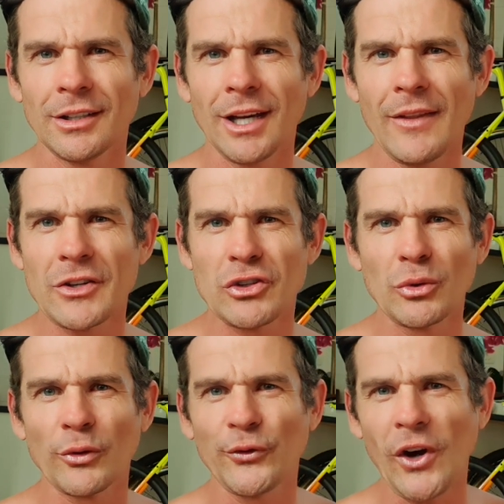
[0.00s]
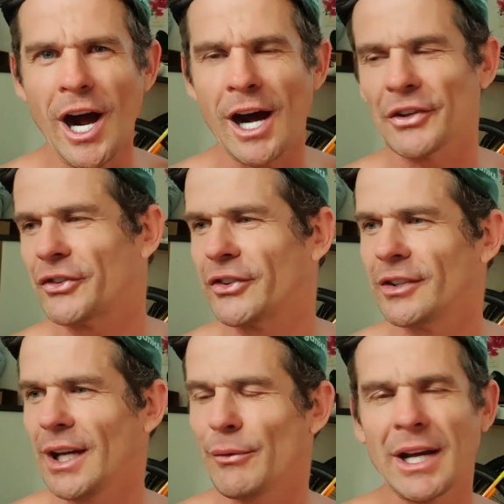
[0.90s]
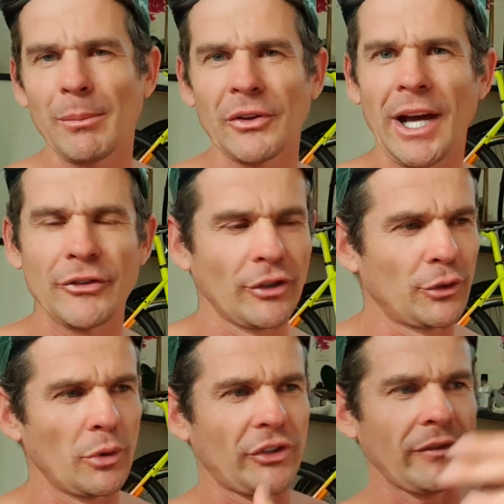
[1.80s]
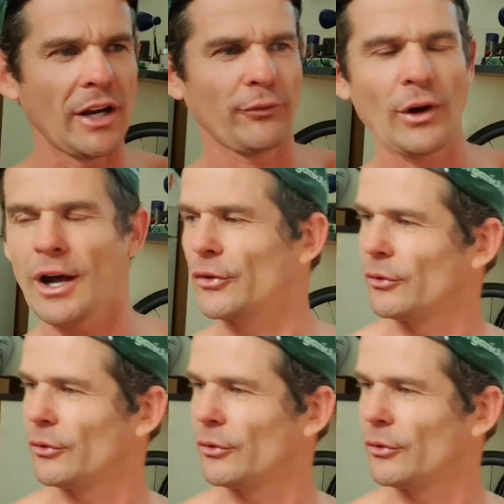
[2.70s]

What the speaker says: and then she's doing a fast every couple of days. She's doing a 7-day fast.